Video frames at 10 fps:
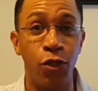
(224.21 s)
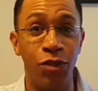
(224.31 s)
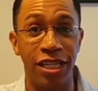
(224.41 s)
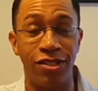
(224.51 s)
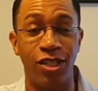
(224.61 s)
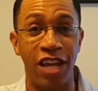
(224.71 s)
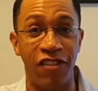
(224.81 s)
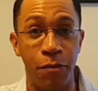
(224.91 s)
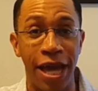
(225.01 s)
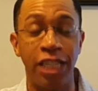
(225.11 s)
to this
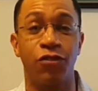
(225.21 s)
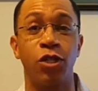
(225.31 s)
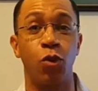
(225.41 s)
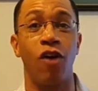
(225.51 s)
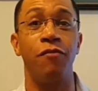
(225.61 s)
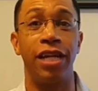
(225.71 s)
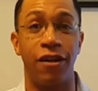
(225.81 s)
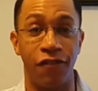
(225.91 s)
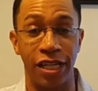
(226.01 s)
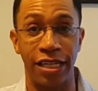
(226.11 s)
JV page for the
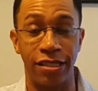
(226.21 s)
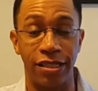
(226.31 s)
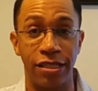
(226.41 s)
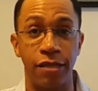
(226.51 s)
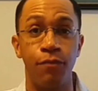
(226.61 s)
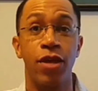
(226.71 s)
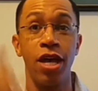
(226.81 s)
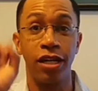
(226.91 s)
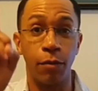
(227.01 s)
12-minute affiliate system.